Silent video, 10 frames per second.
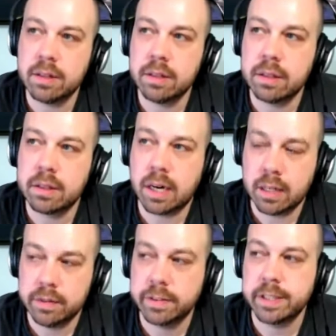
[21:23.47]
another
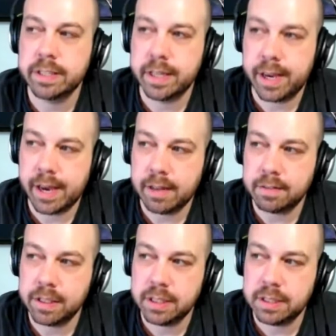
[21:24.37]
conflict I
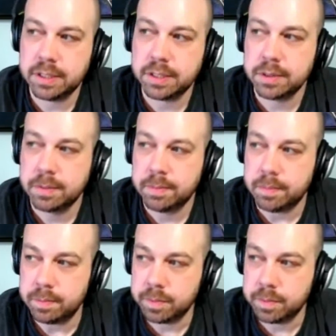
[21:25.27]
have is